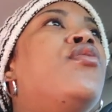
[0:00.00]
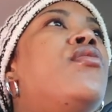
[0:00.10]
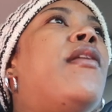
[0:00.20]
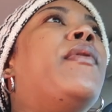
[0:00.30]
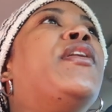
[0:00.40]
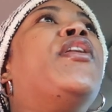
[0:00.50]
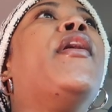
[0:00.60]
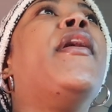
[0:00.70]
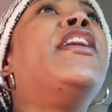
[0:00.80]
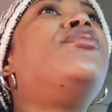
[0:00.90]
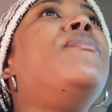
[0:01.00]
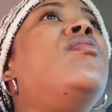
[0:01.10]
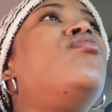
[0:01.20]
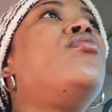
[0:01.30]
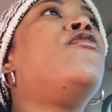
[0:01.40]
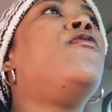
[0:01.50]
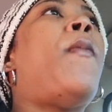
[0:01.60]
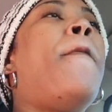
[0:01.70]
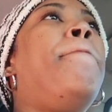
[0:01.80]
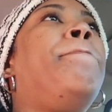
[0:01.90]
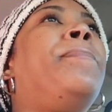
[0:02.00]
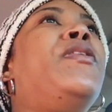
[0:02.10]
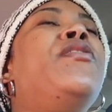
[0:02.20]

you know, encourage me to,